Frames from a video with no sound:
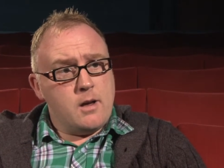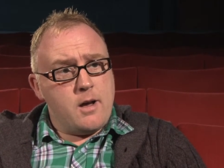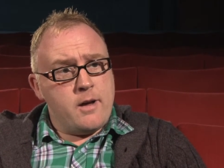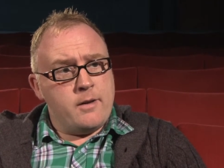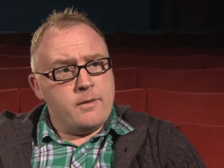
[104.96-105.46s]

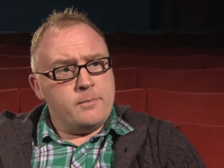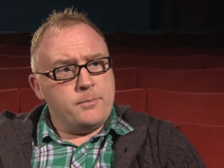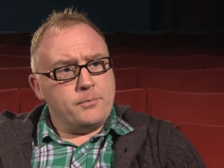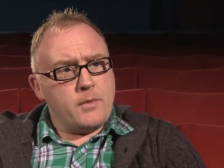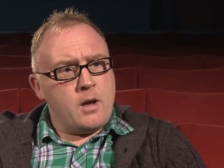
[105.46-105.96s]

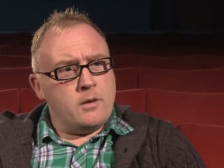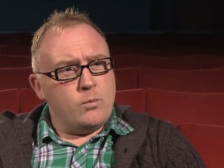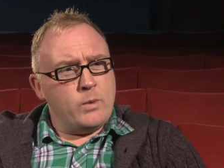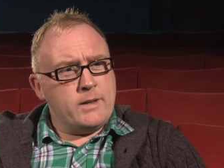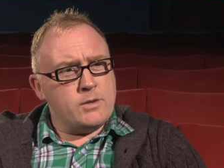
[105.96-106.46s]
Um,
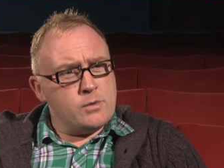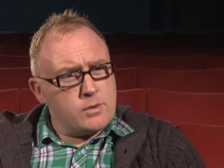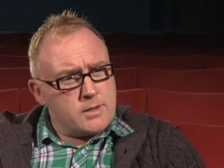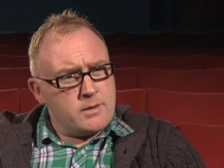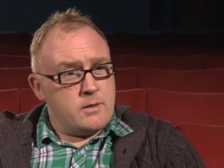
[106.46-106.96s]
and we
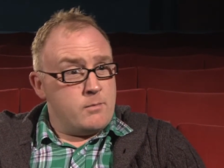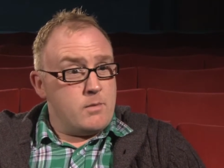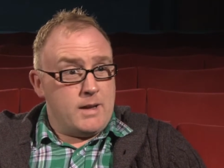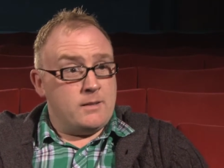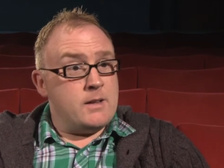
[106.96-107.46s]
talked to
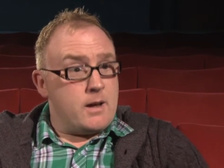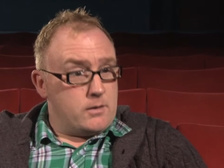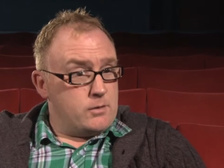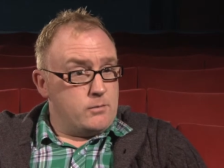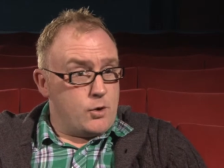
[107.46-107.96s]
them in that